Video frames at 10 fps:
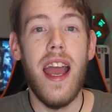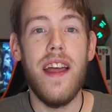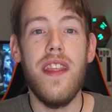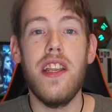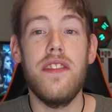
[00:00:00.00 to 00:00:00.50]

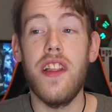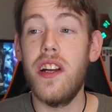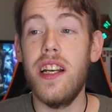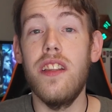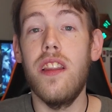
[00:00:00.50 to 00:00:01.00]
And then they're
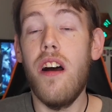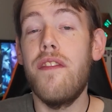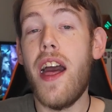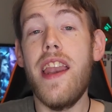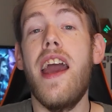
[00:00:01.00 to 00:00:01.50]
gonna
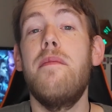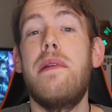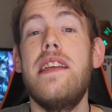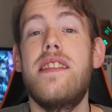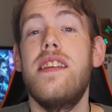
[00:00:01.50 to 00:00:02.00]
love that
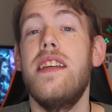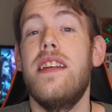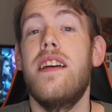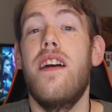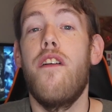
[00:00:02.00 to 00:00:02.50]
NPC
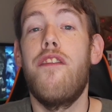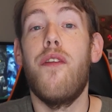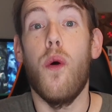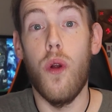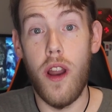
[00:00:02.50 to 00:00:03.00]

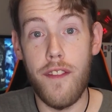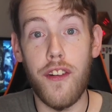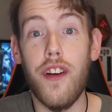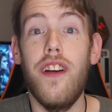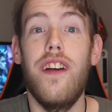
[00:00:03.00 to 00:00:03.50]

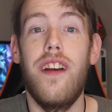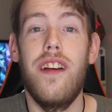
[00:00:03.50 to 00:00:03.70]
forever.